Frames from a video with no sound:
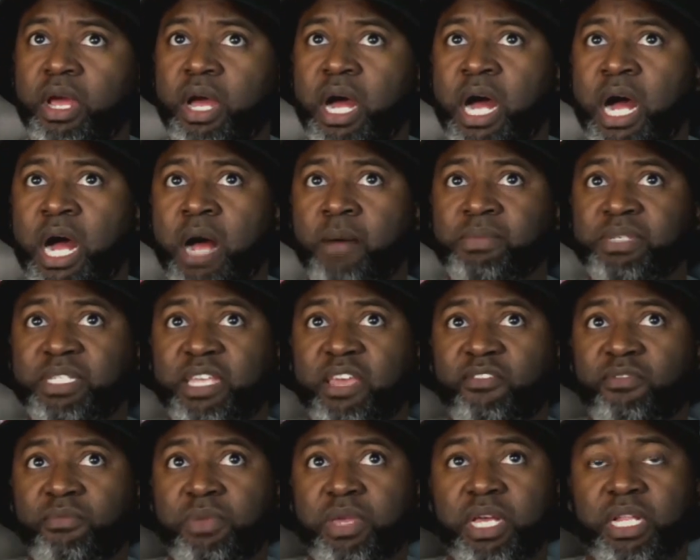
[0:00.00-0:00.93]
Um, it's
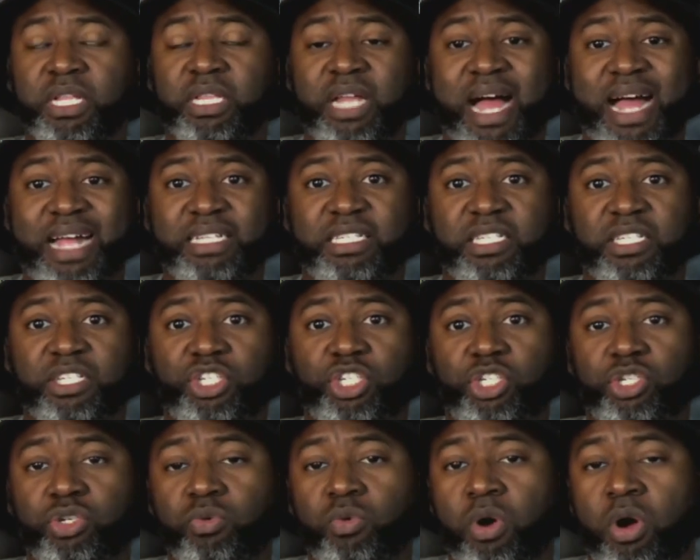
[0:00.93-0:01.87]
giving me a lot to
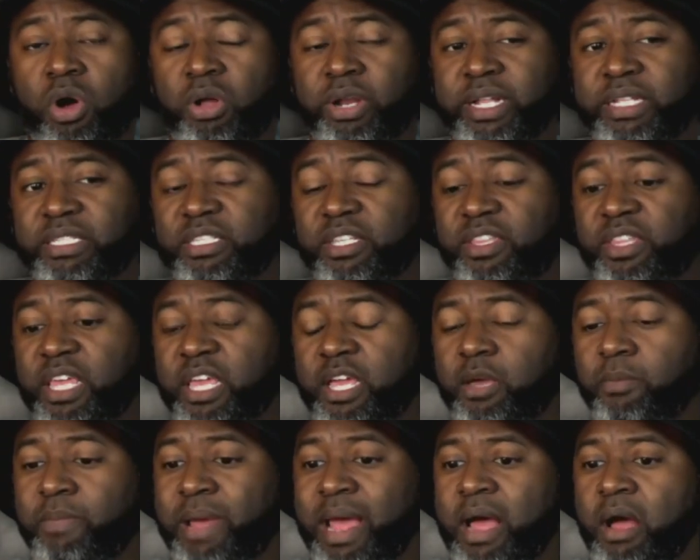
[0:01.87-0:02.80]
chew on and to think
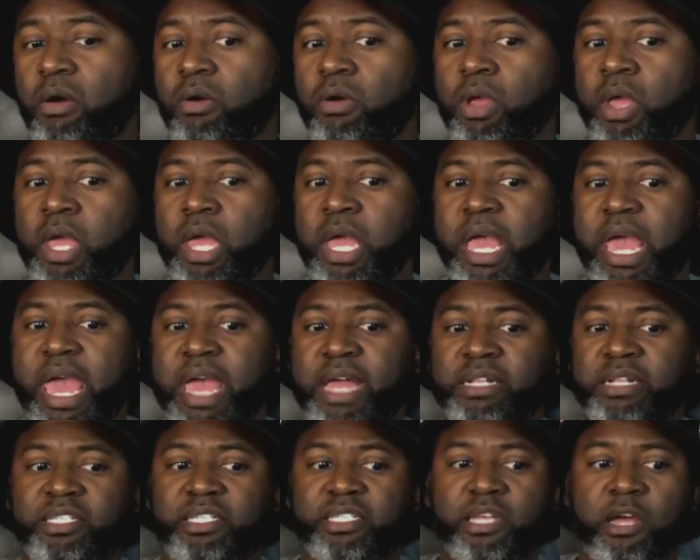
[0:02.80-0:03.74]
about,
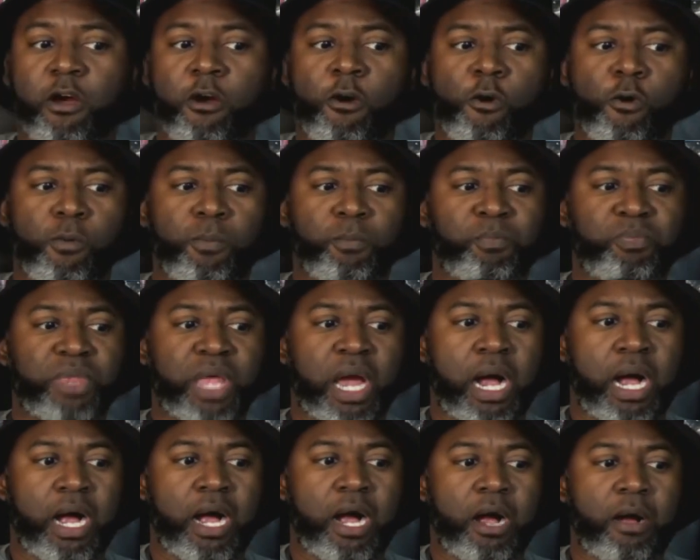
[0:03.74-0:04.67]
and so
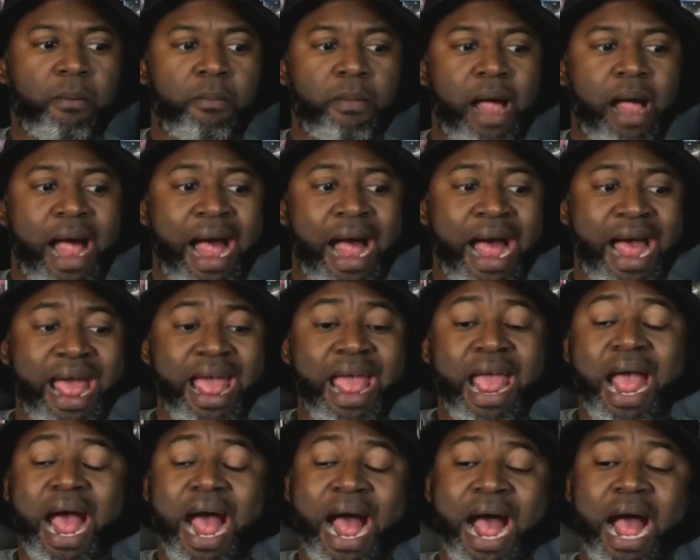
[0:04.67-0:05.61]
um, I
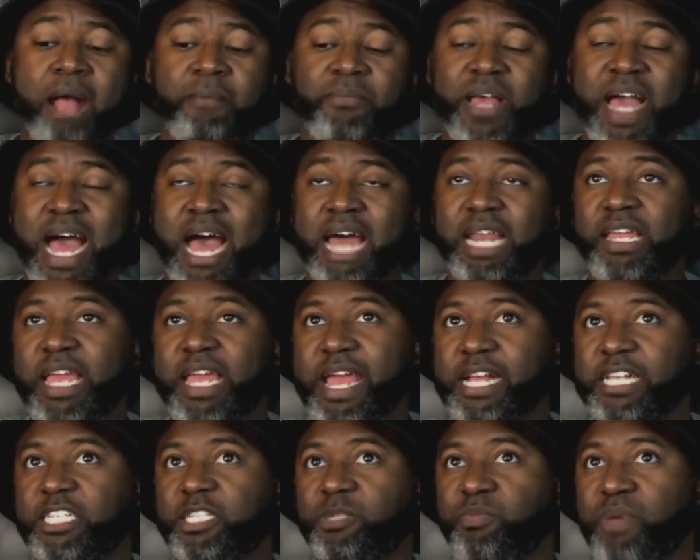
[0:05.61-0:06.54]
I'm kind of
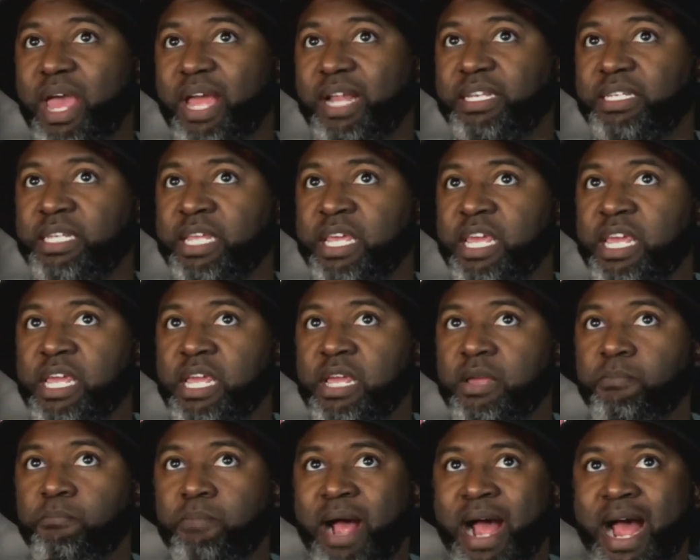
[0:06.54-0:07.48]

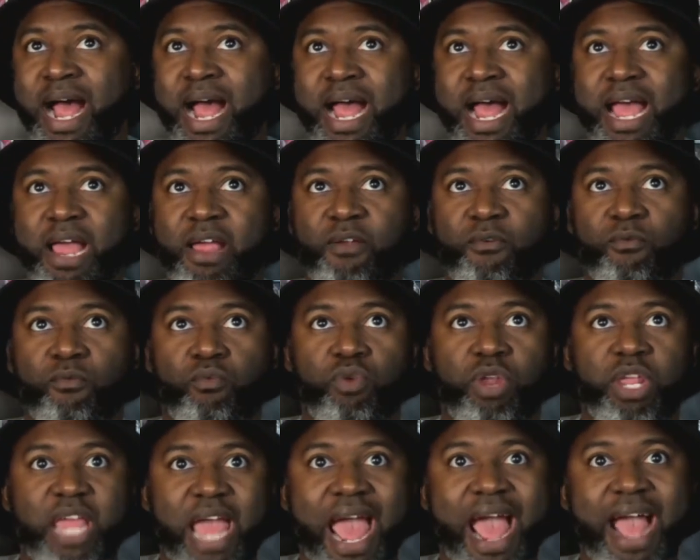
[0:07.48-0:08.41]
expecting my
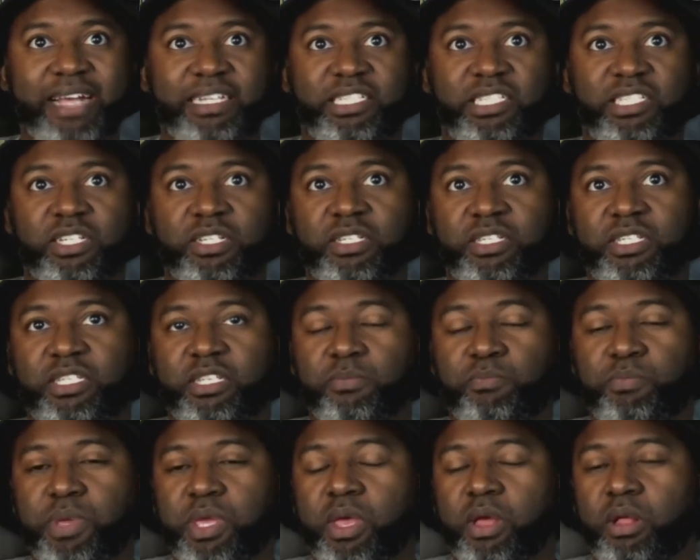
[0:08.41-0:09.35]
reactions to
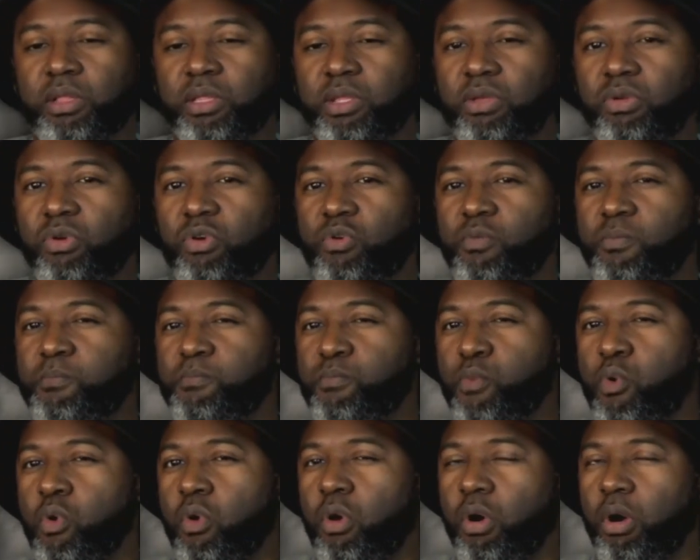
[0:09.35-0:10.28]
be a little
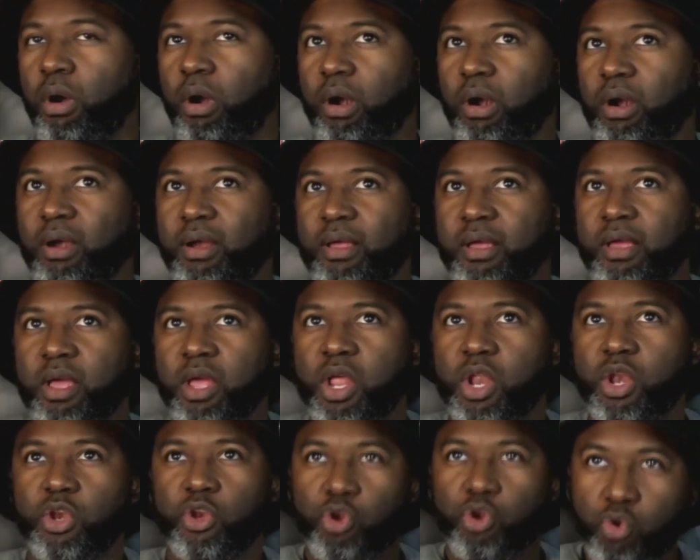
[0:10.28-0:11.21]
more
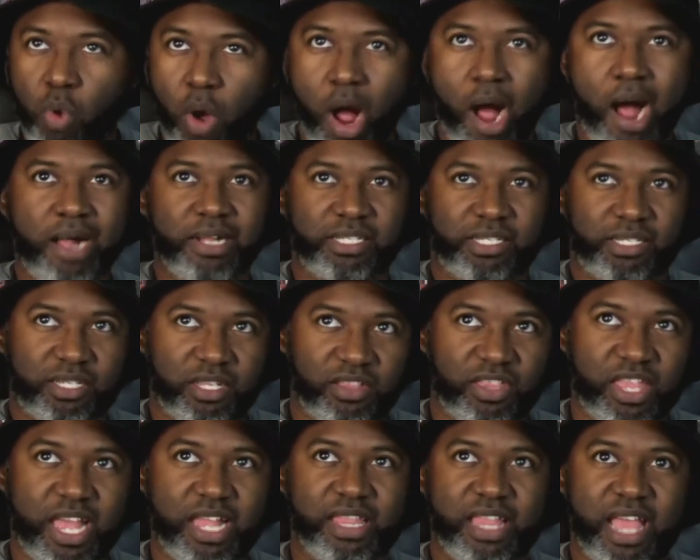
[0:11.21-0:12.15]
nuanced
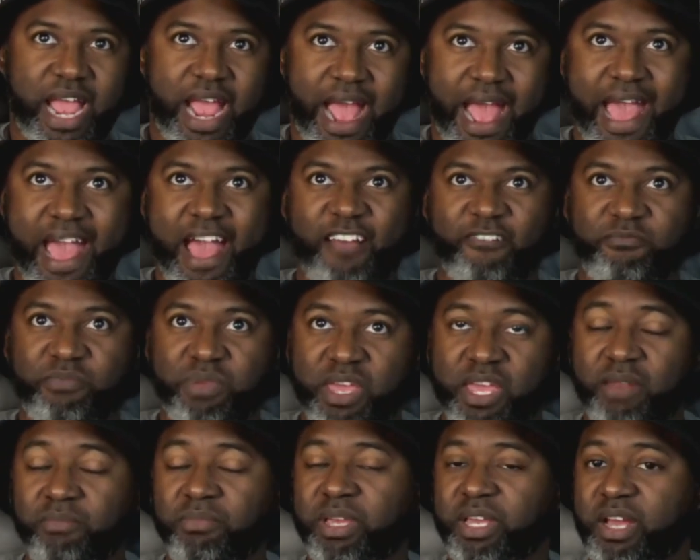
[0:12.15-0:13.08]
than they have
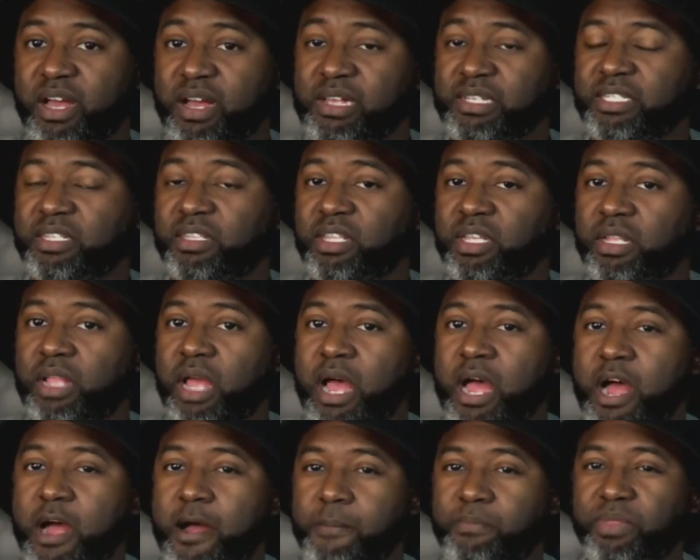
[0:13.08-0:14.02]
been because of the
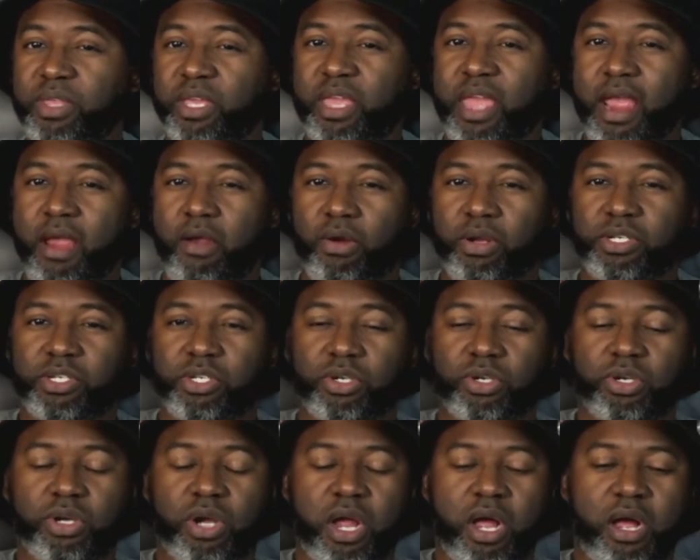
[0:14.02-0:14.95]
um, the
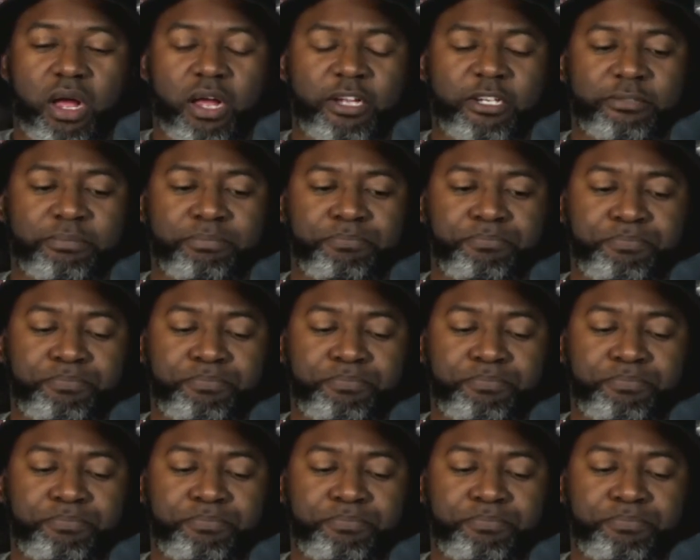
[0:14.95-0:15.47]
character um,